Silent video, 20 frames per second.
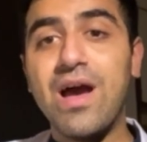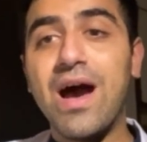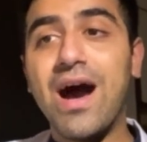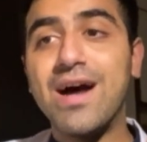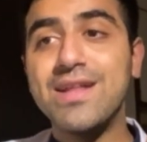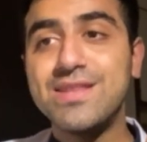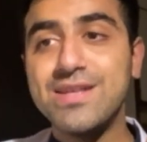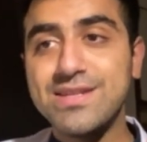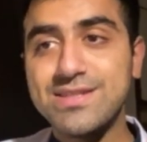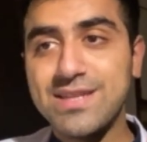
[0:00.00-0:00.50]

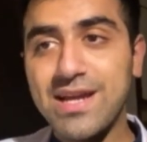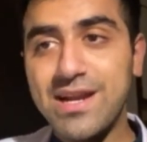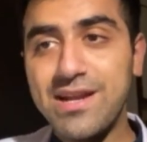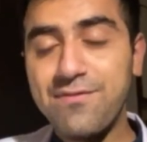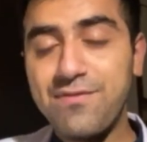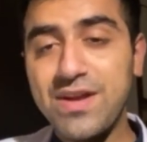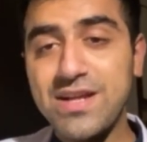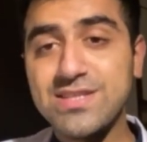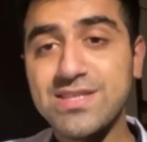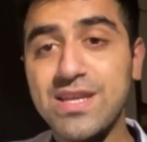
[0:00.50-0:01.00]
Other side
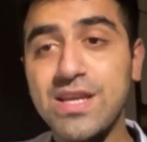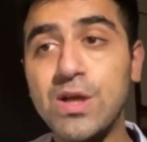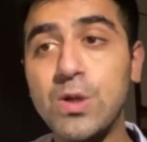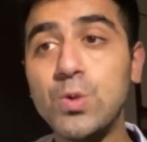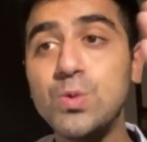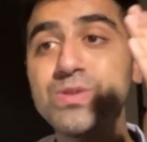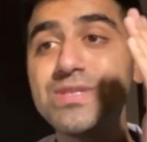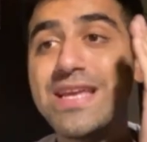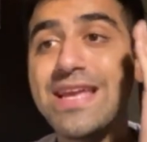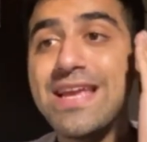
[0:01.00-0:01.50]
effects
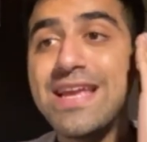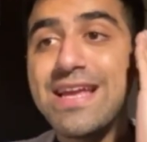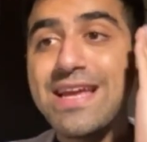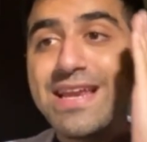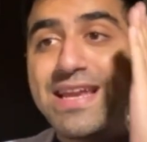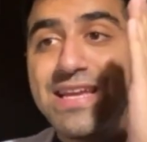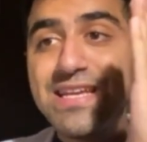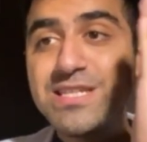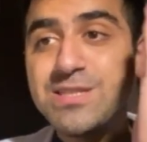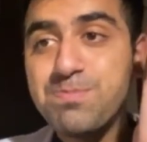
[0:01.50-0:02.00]
include
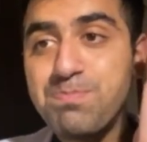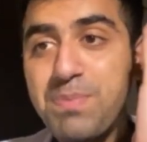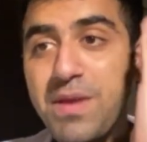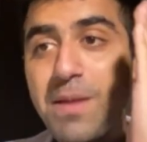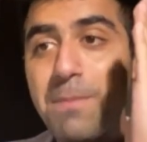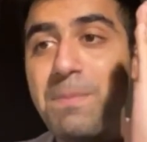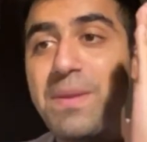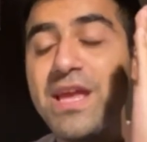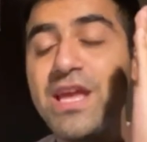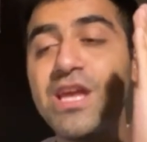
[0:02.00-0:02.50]
increased
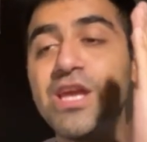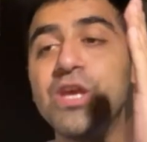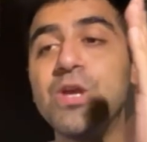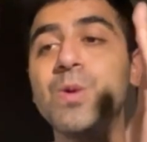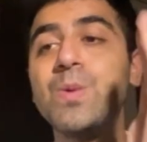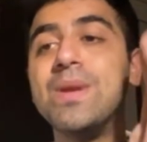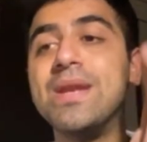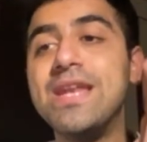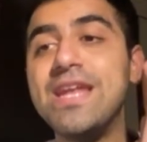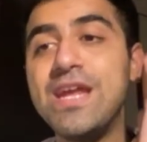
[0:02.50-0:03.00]
BP.
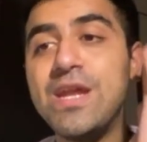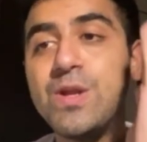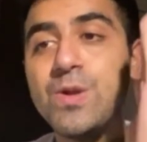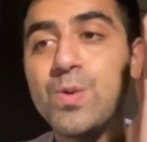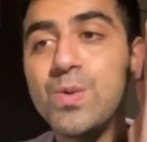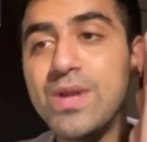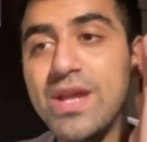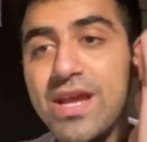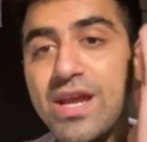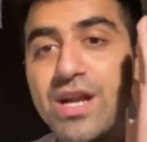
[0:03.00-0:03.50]
You need
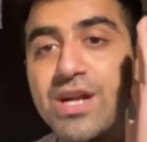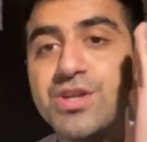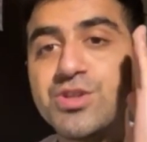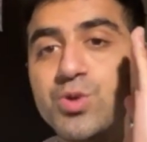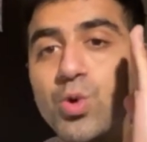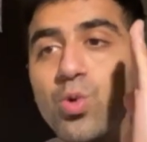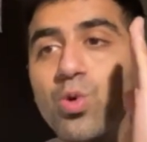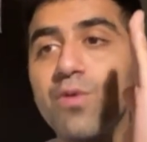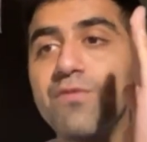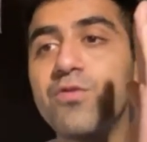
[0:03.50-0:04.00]
to take
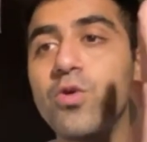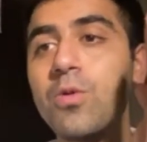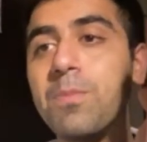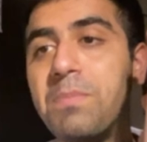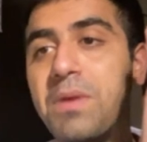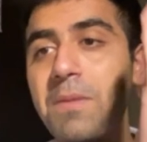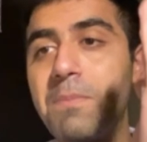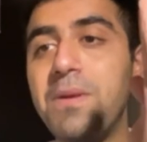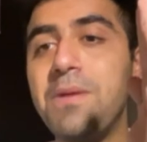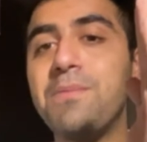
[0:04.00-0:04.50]
control of your
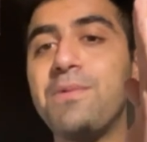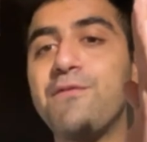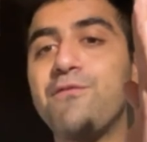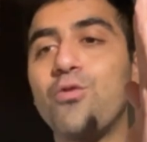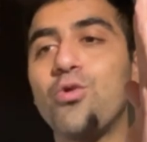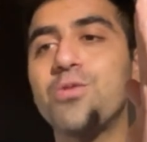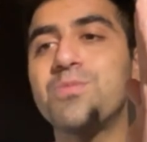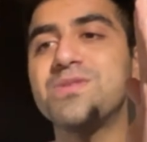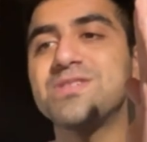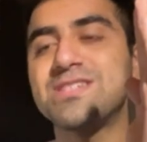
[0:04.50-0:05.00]
BP
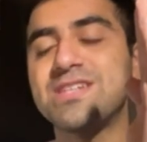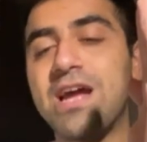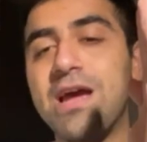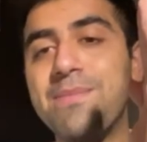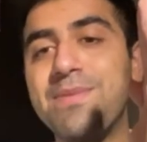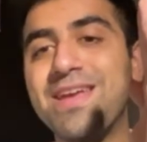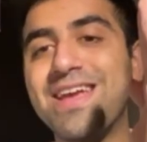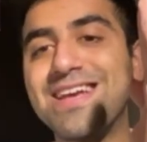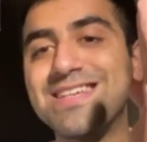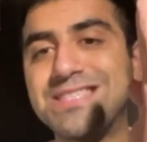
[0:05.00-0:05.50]
before
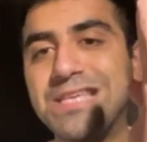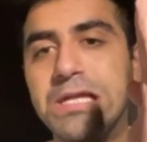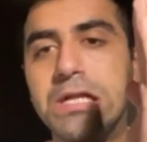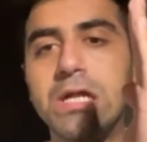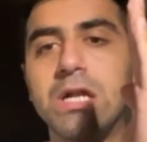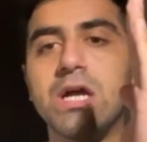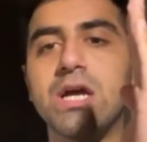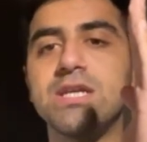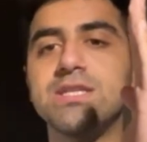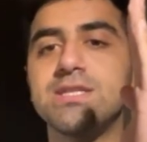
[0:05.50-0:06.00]
prescribing
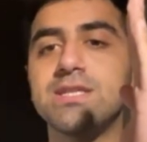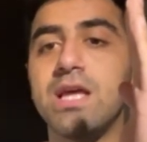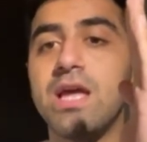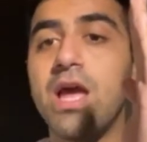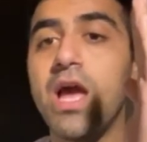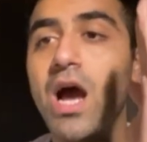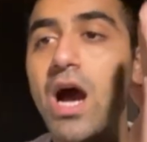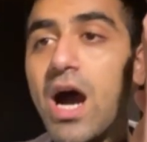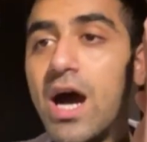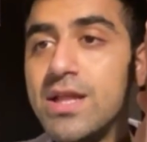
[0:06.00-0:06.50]
SNRIs.
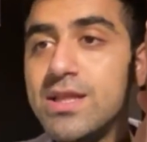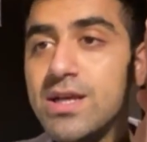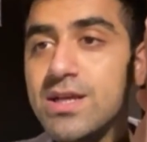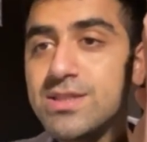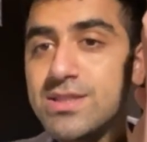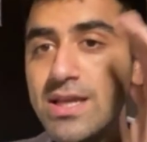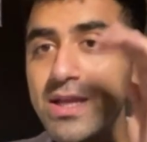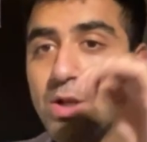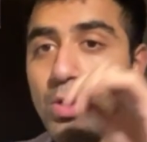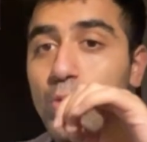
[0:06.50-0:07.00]

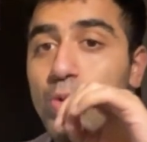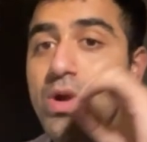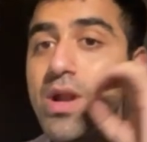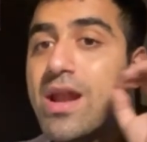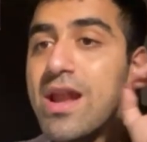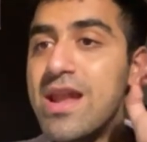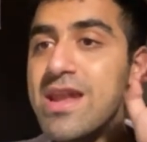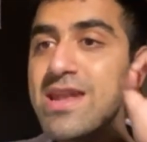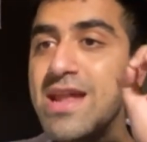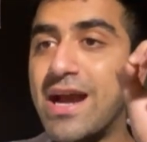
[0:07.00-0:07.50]
Others
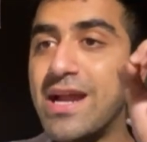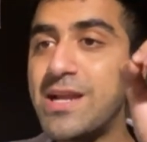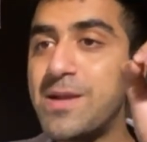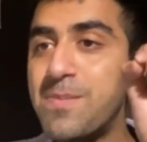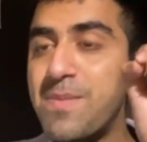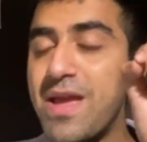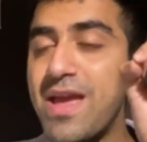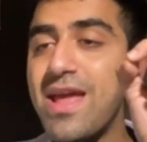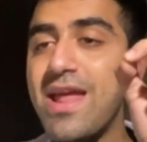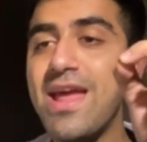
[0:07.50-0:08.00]
include
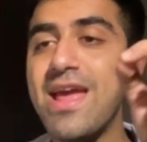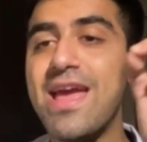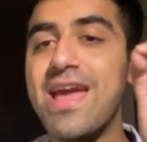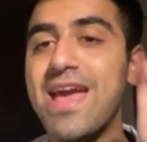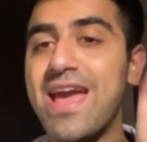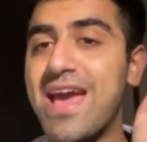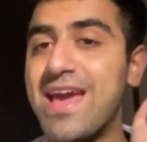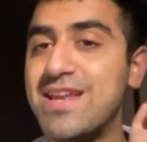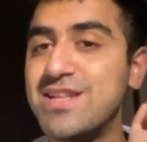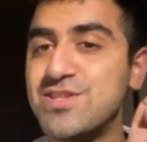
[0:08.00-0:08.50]
nightmare
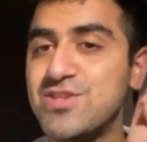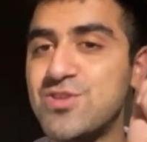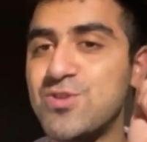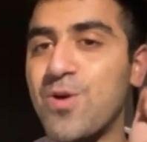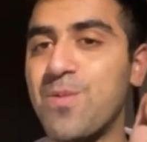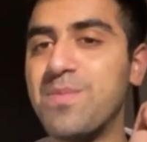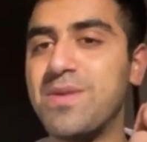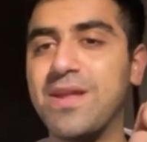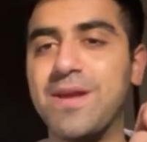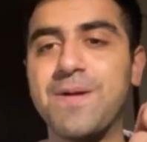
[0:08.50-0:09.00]
and
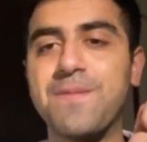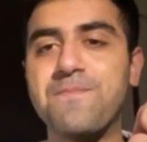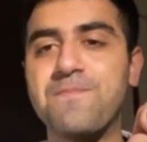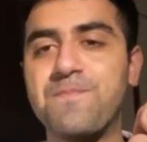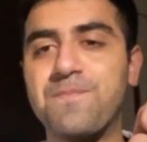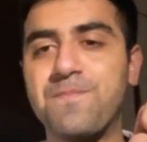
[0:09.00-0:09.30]
insomnia.